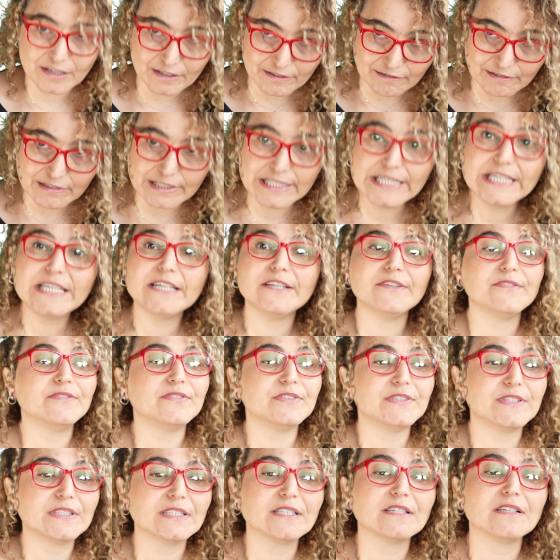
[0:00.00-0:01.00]

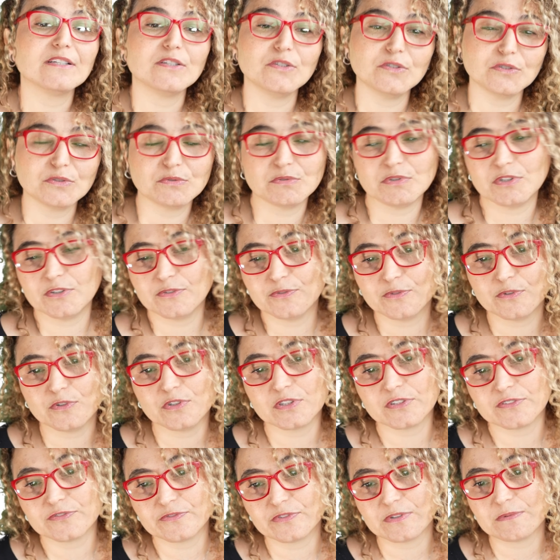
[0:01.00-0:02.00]
Leaves usually
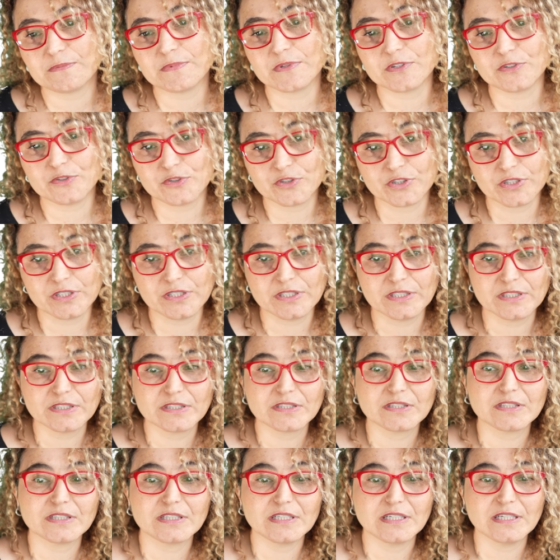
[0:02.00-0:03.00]
falls from the
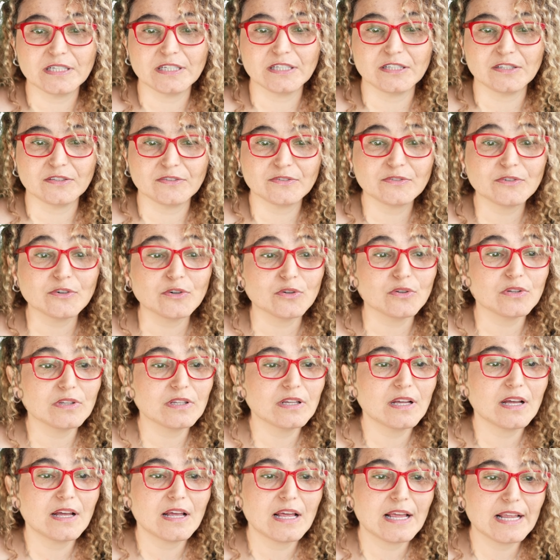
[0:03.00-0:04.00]
trees in fall.
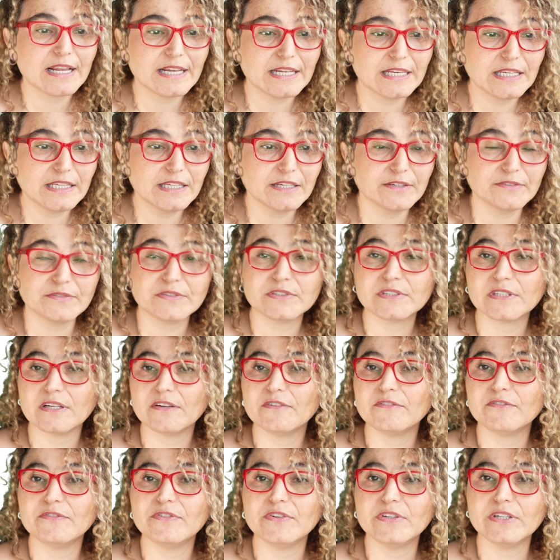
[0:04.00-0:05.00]
Leaves,
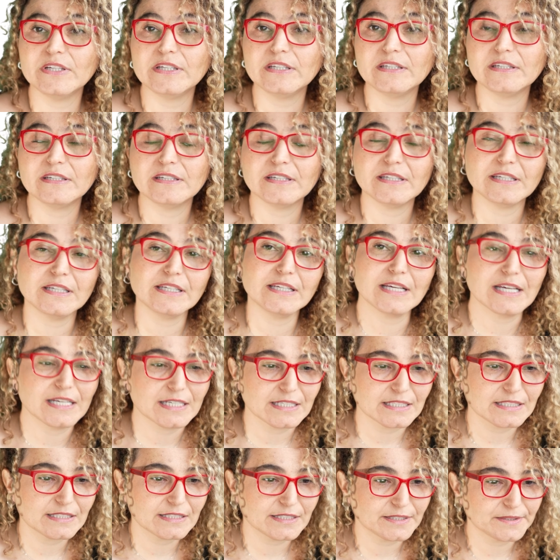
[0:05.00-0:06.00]

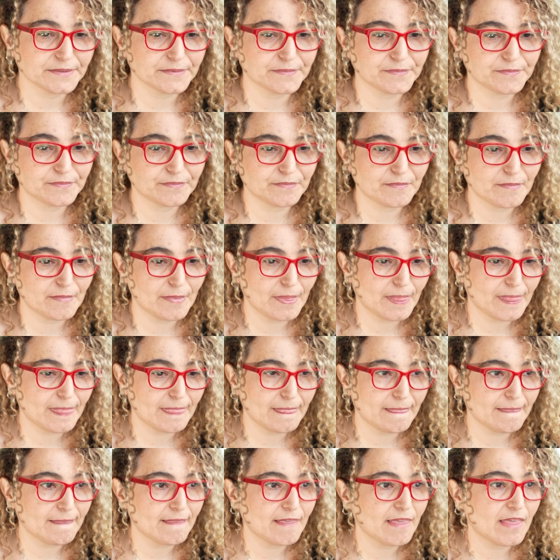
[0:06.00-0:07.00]
VES.
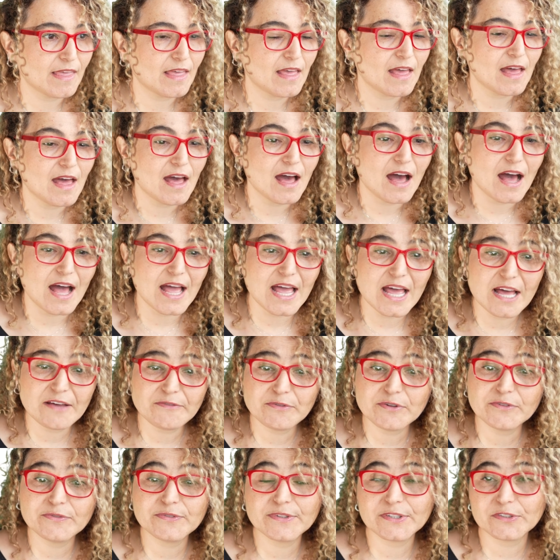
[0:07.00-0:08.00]
I have
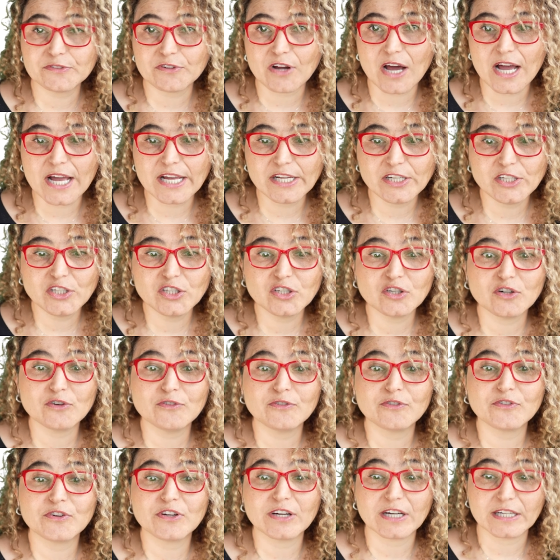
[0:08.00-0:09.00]
a variety
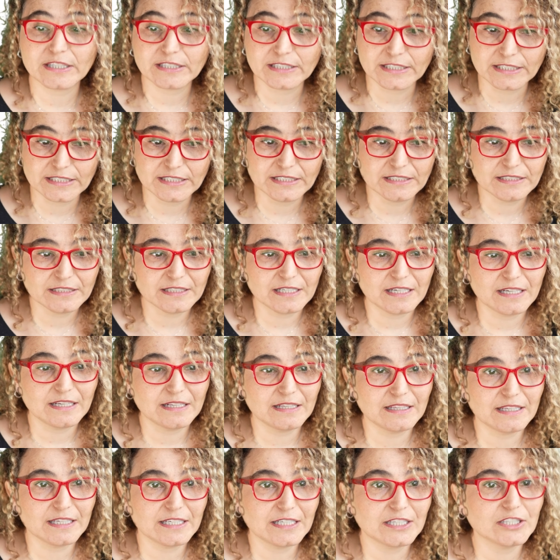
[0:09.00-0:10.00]
of cutting
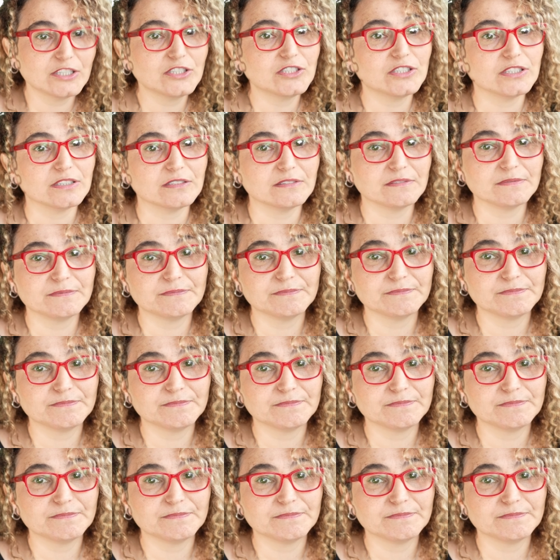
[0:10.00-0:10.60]
in the kitchen.